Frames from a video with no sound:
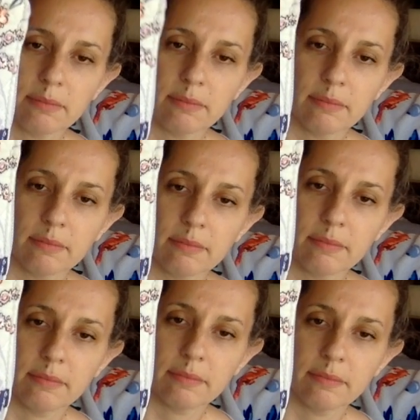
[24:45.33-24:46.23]

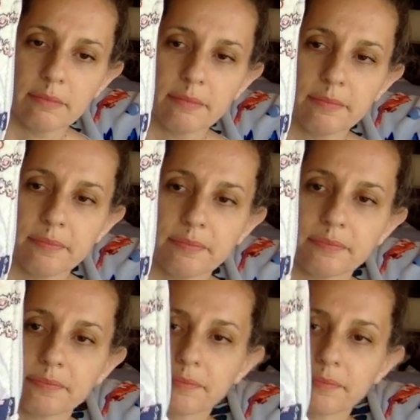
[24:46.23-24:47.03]
(no one is talking)